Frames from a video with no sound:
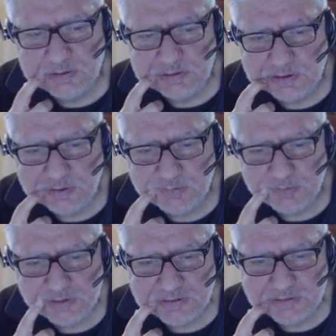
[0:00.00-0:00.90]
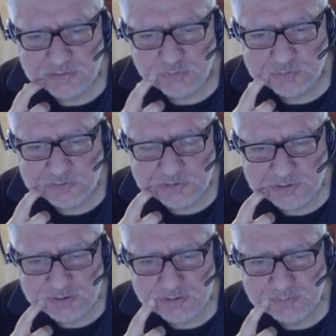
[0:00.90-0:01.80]
compilation
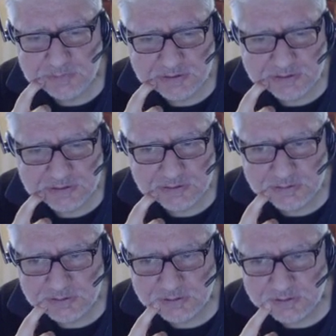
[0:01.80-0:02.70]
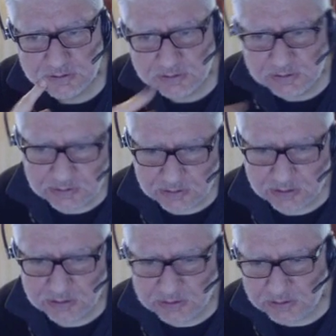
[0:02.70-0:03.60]
process, but I
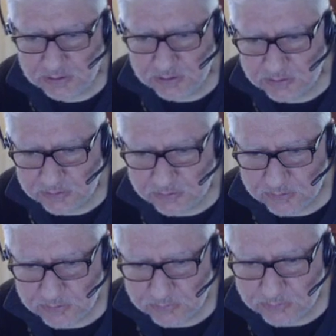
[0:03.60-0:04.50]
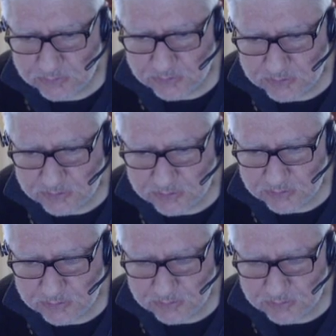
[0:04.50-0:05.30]
think it's under this one. Let's see.